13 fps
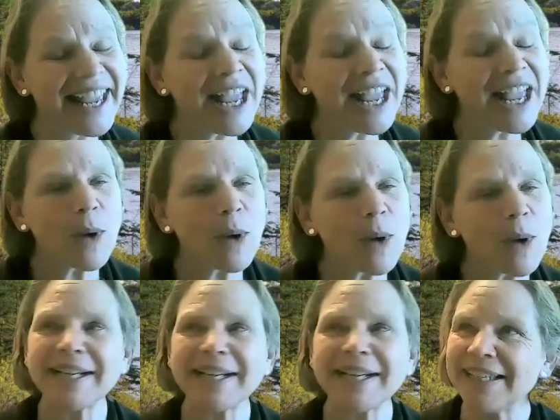well and I
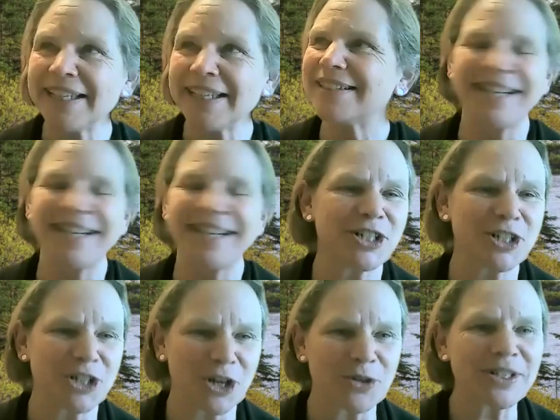think it's like it
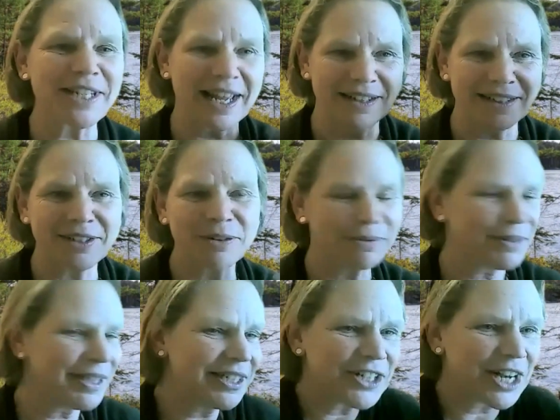just shows that you
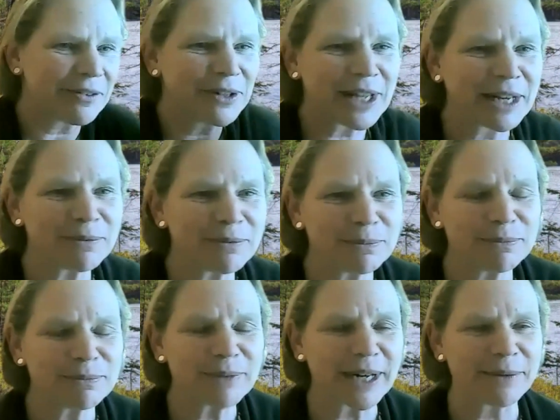know in general like
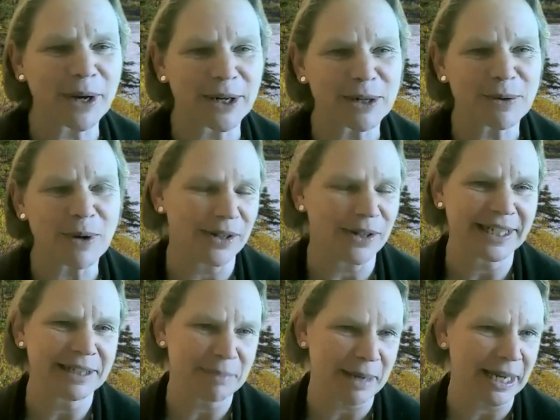right water
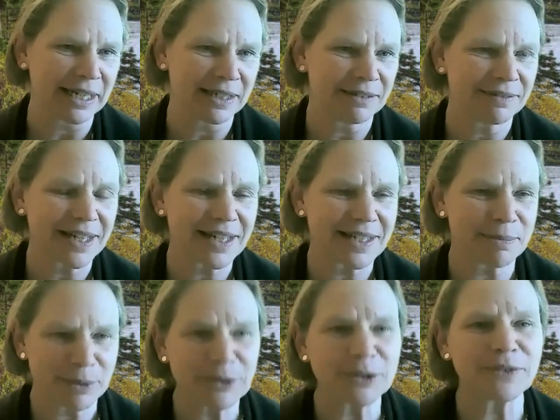quality in Maine has
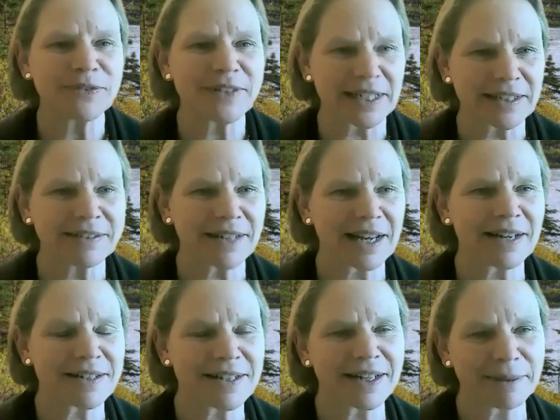improved and
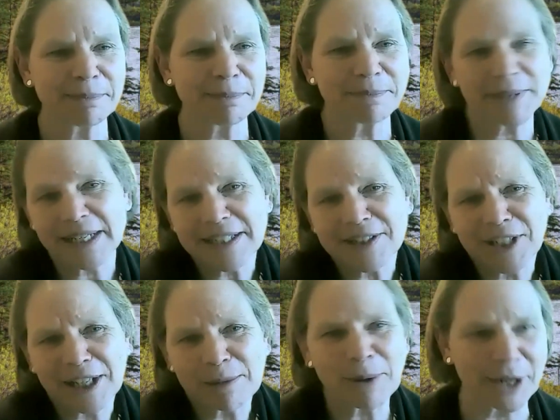and um, it is a
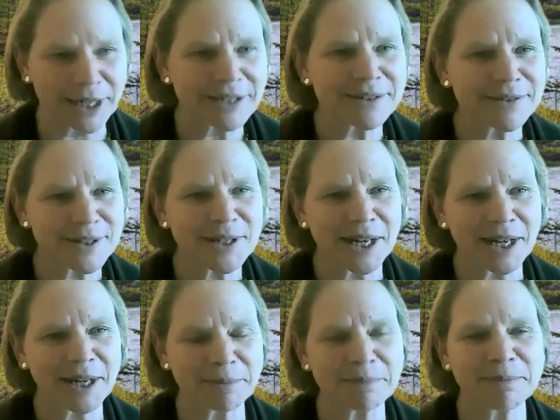shallow pond so,
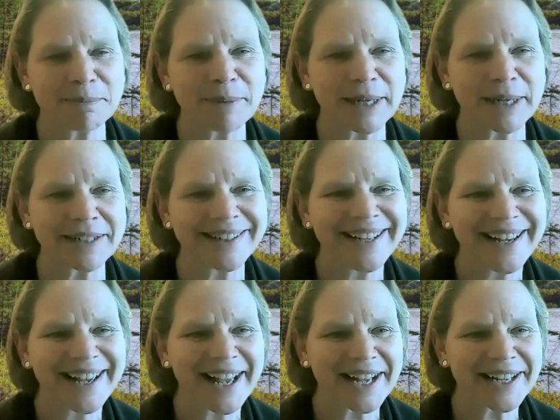um, but
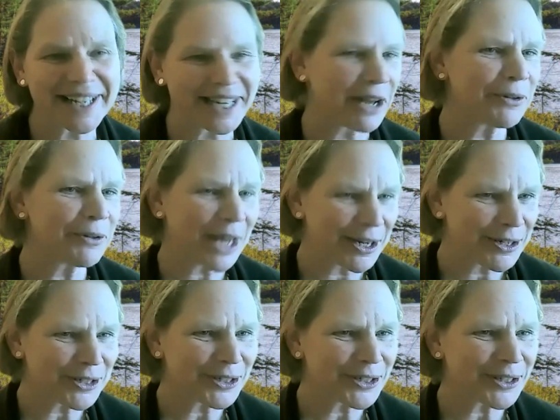again I, I
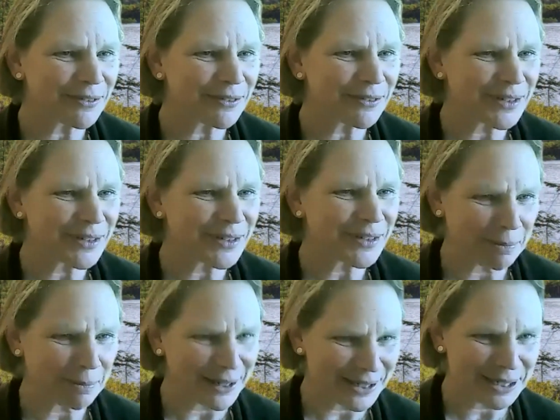turn to the fishery
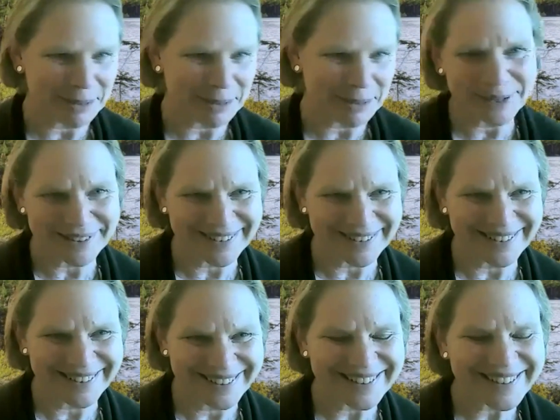biologist to be able to
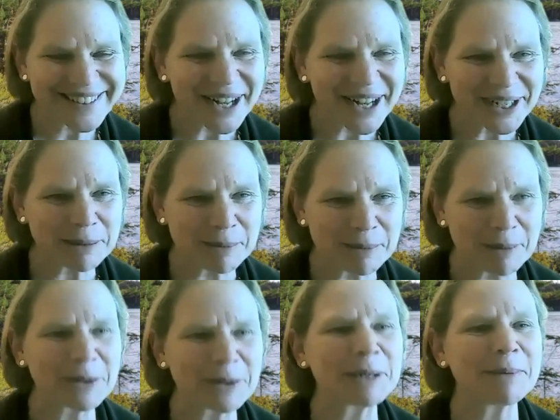talk a little bit
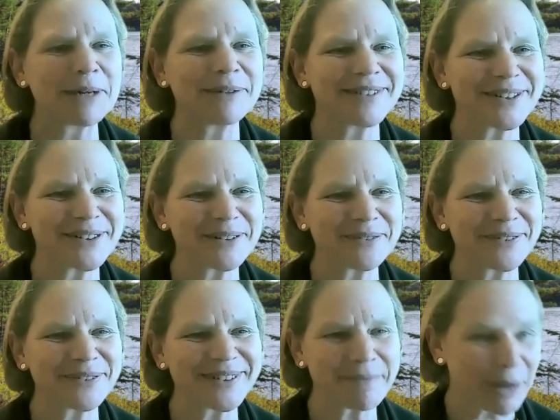more about sort of
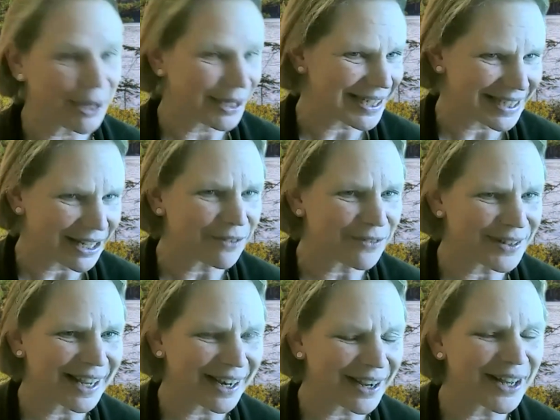the pond itself
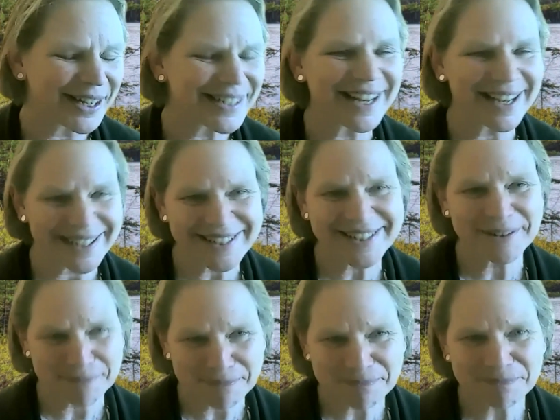in that context.